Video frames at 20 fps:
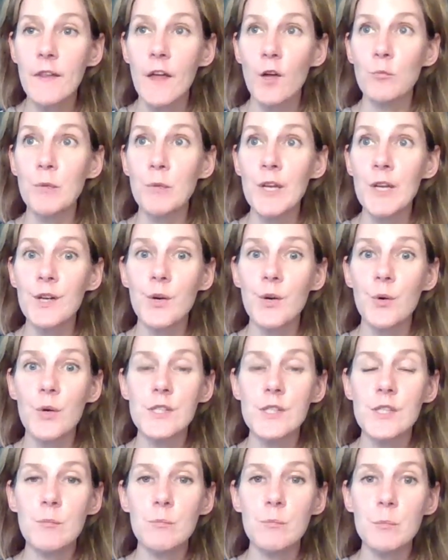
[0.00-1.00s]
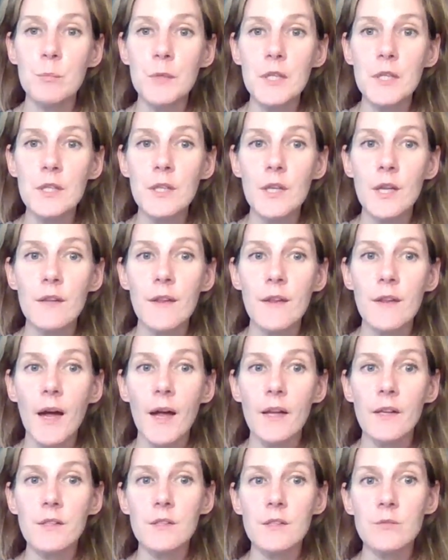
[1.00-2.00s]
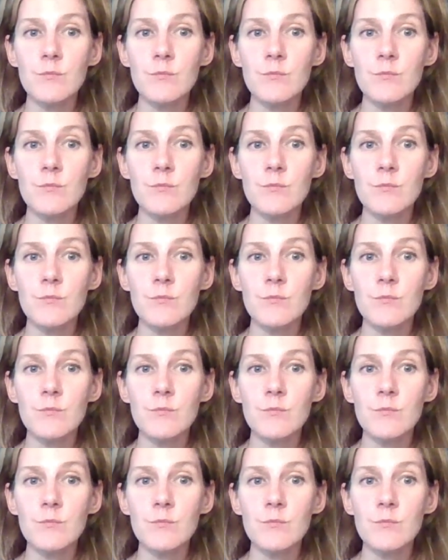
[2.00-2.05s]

that manner, or to be in that.